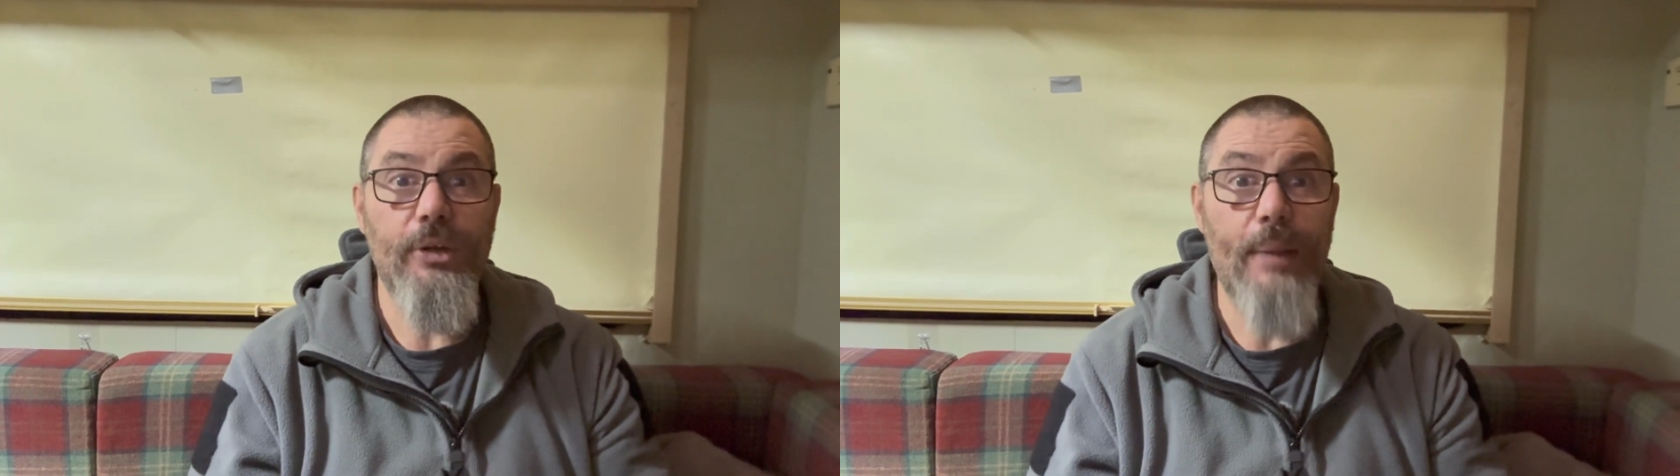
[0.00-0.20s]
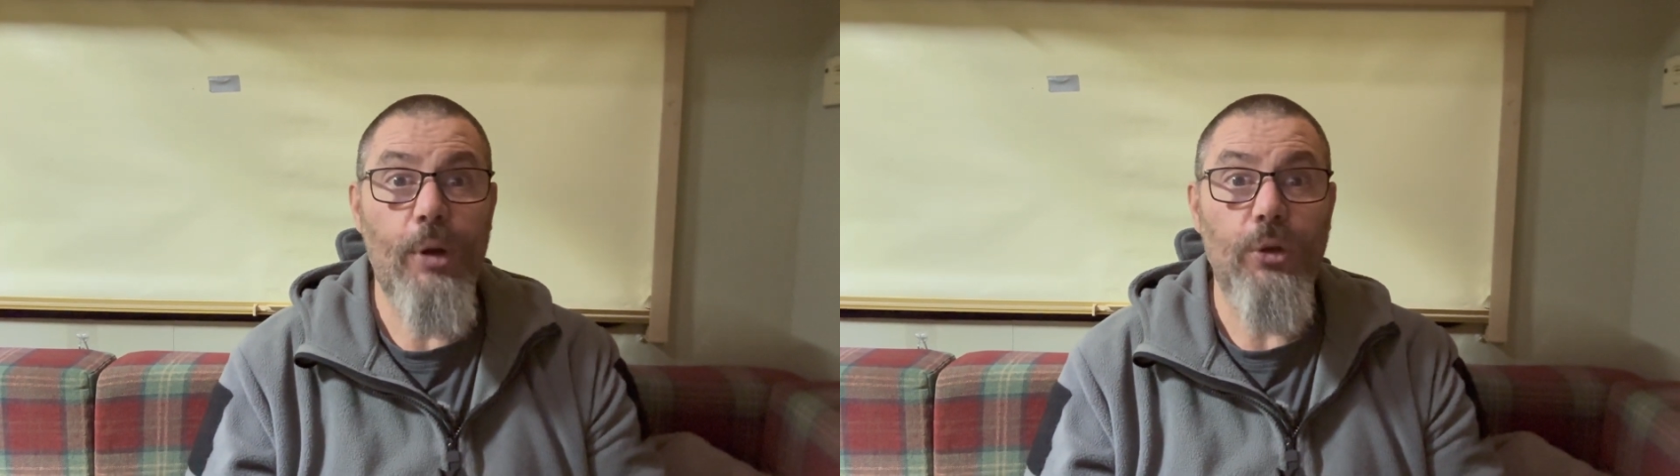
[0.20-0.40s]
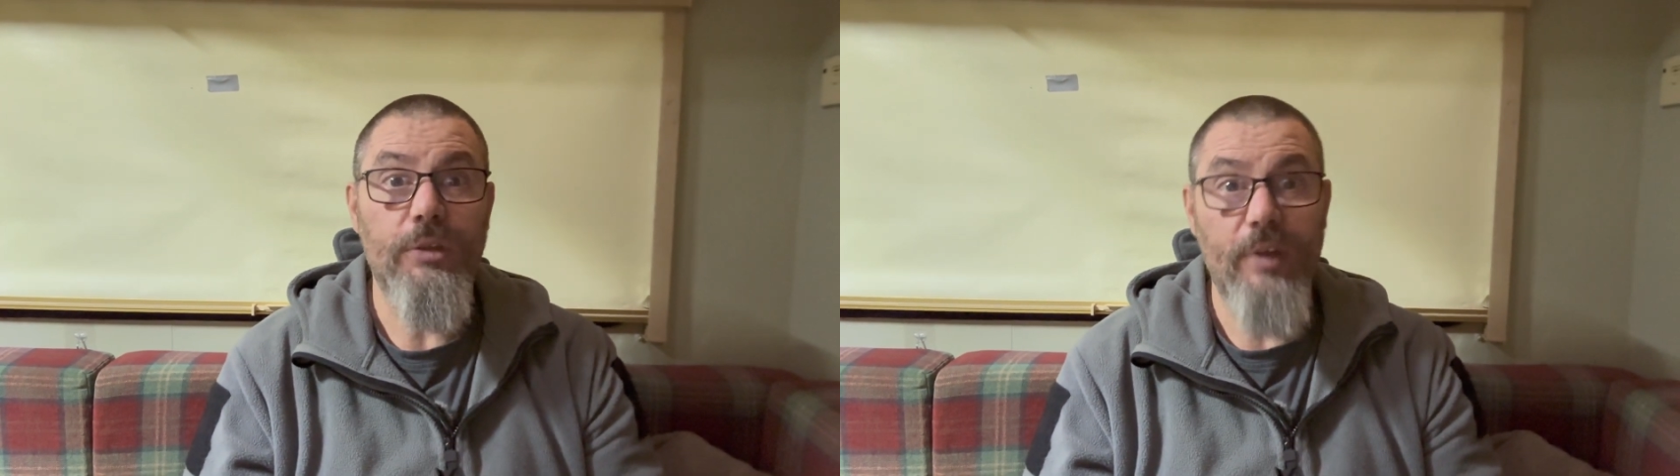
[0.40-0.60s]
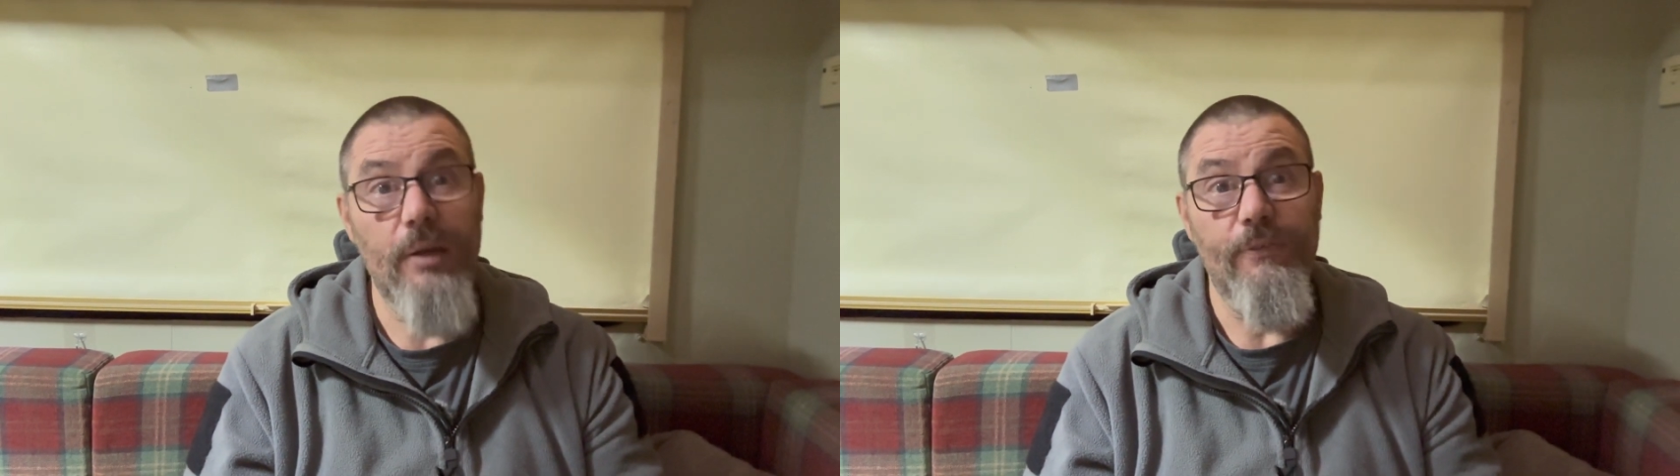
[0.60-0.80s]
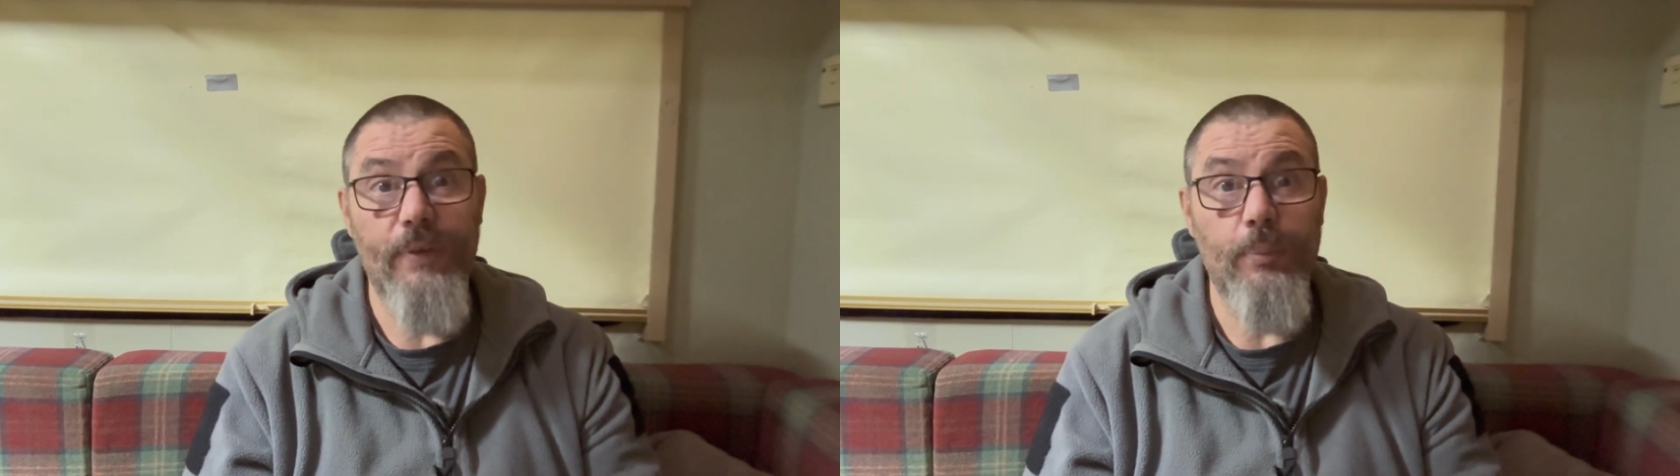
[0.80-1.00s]
grab hold of it
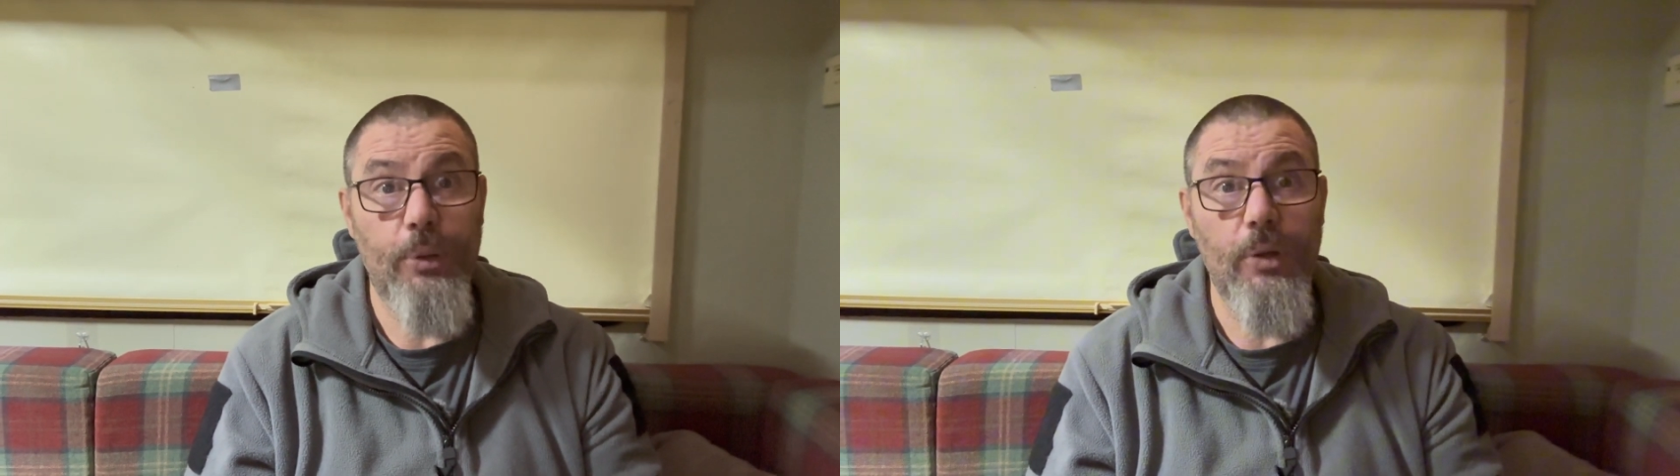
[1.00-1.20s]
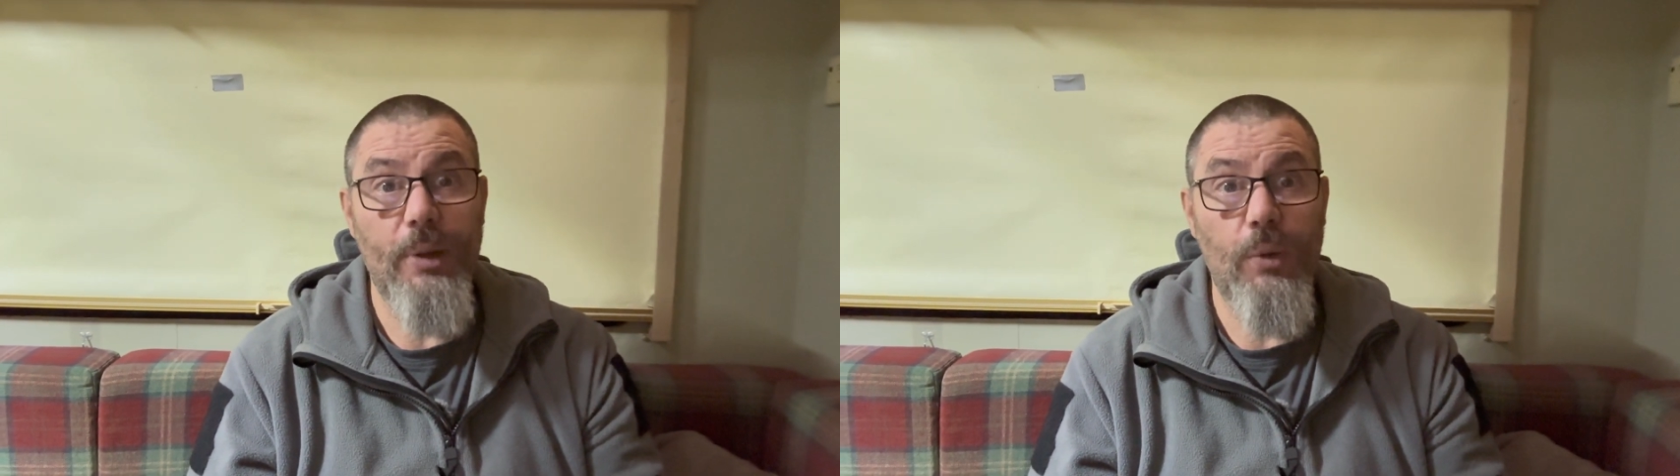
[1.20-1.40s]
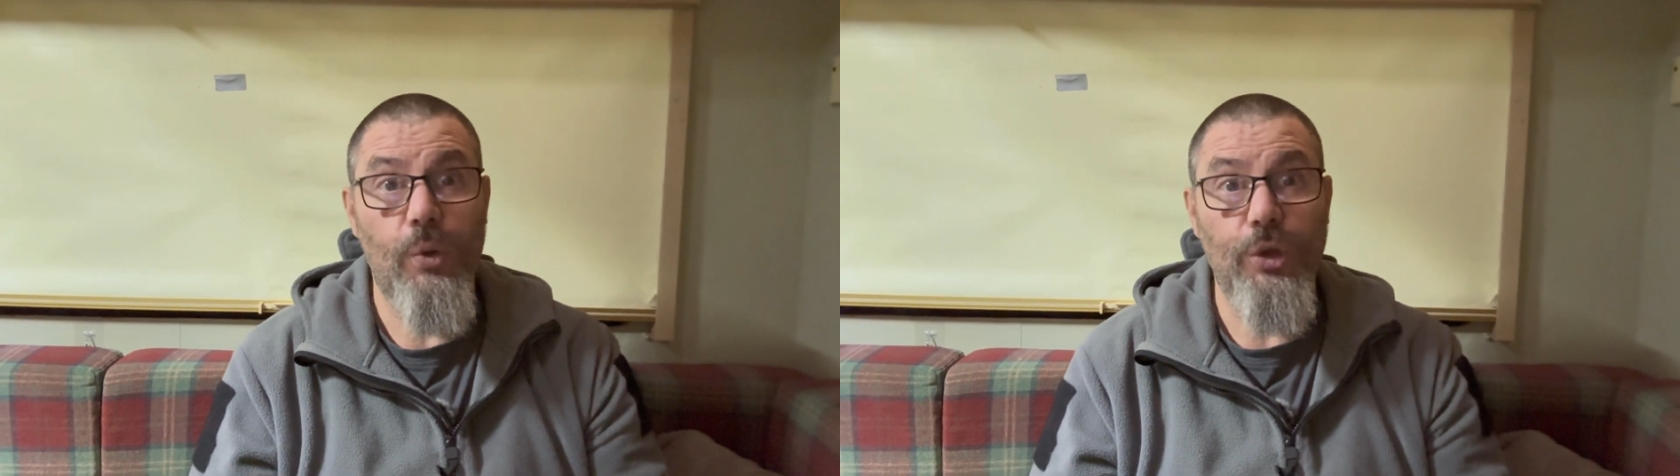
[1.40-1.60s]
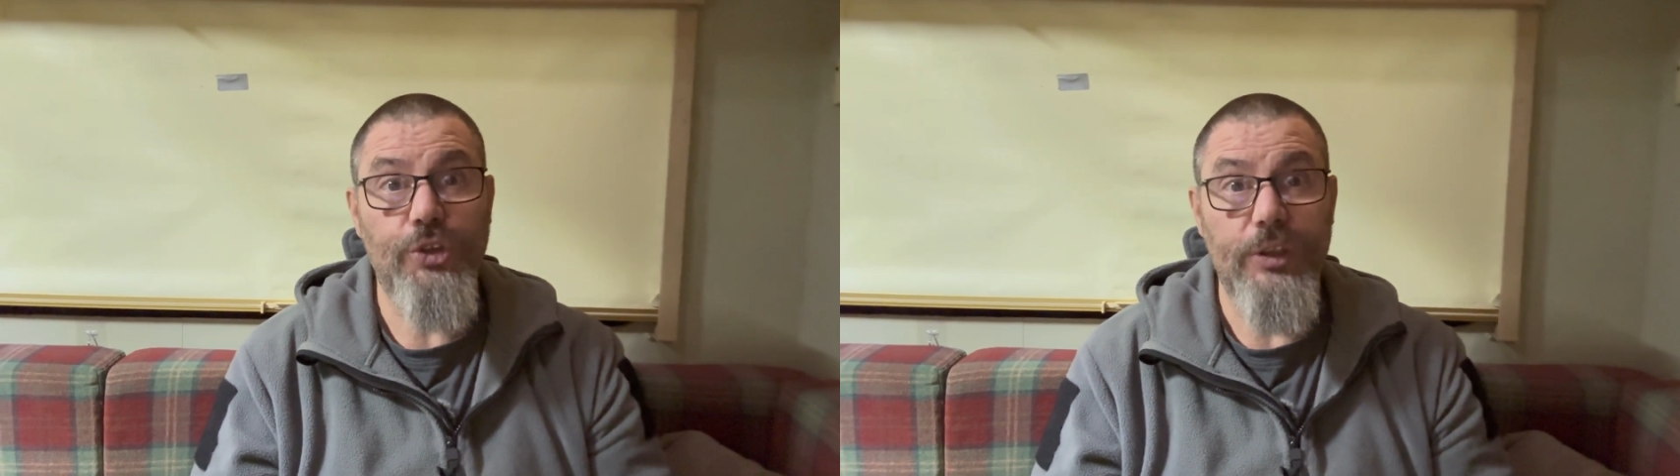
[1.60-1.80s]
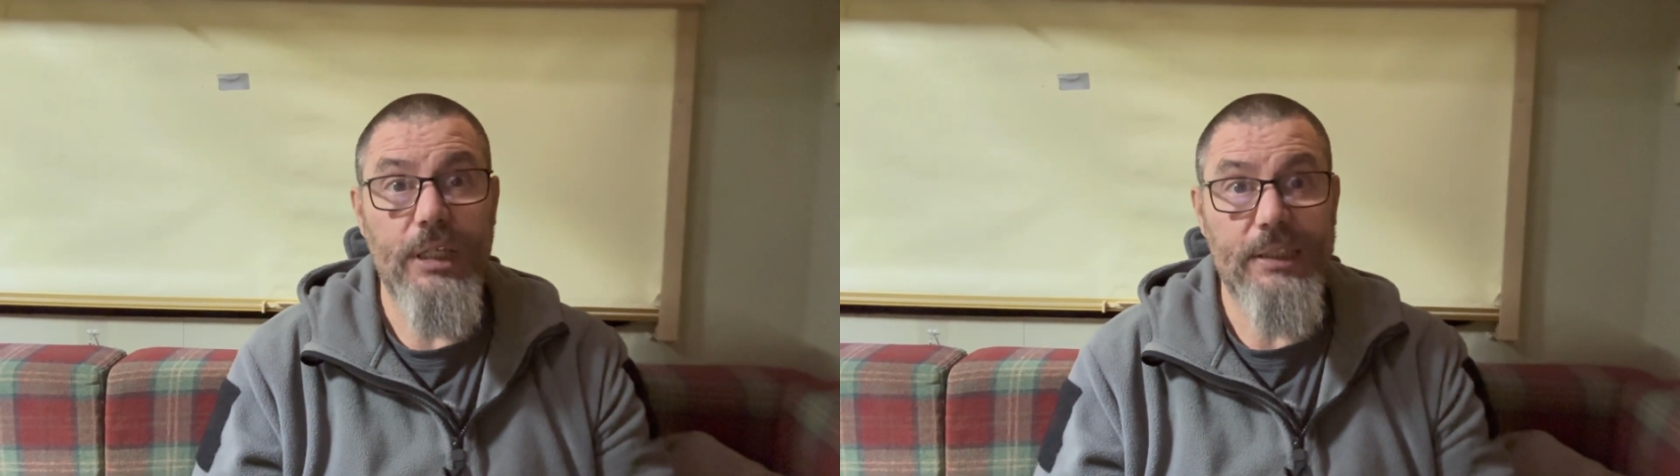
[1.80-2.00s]
and put a bit of
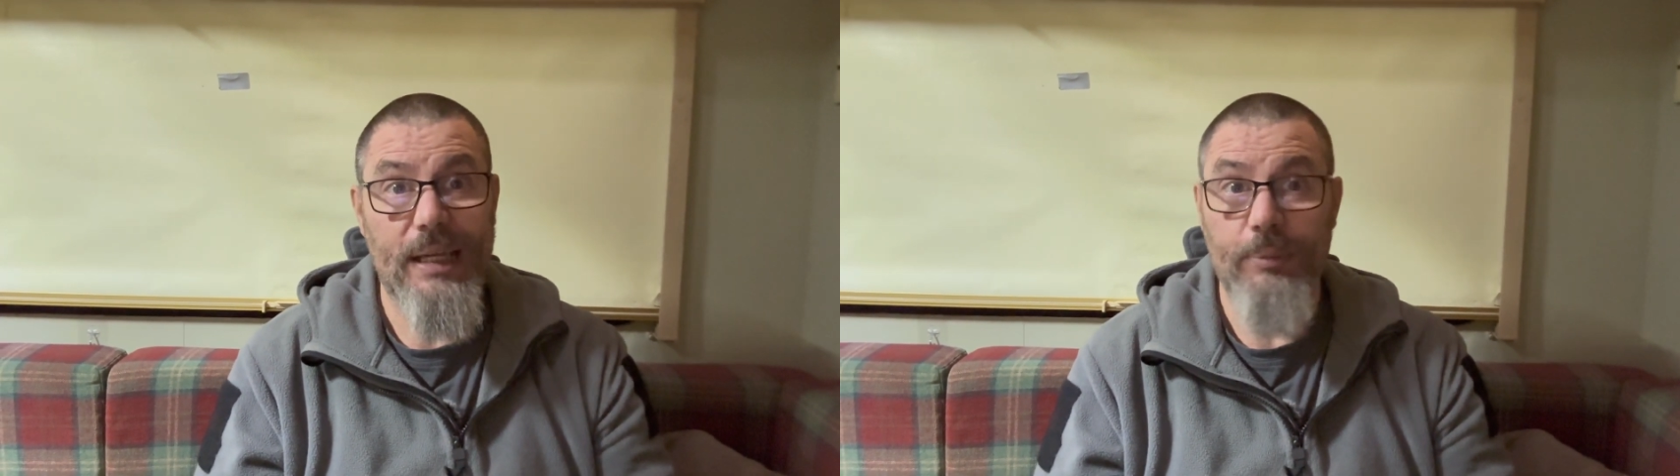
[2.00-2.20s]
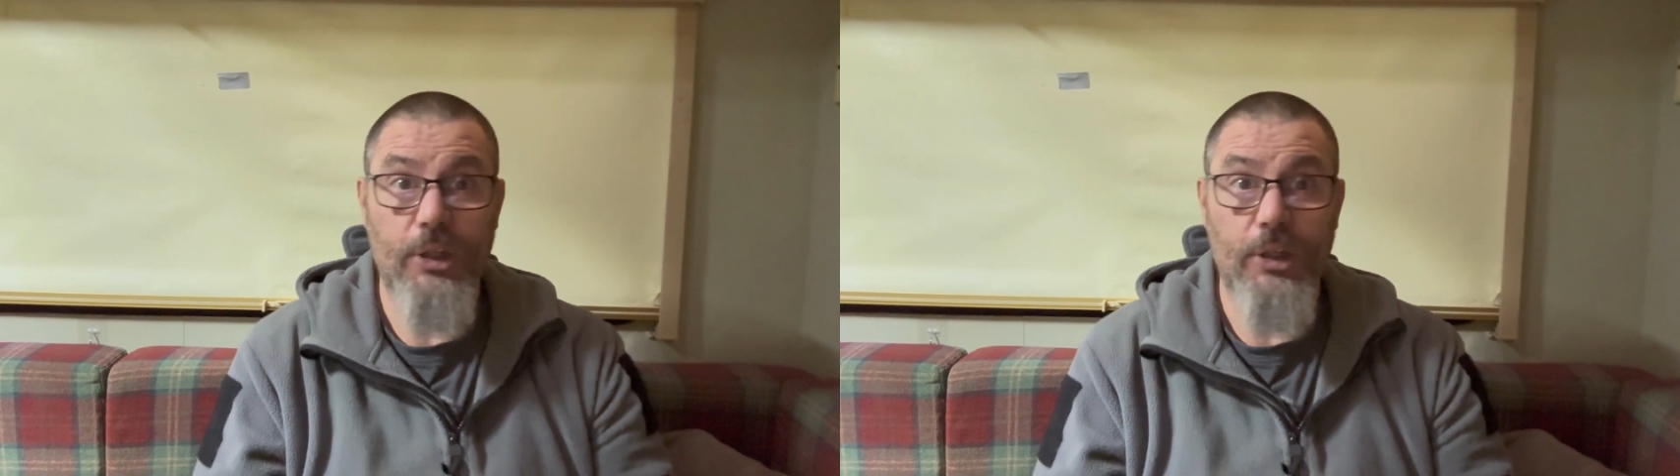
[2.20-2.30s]
water in your tank,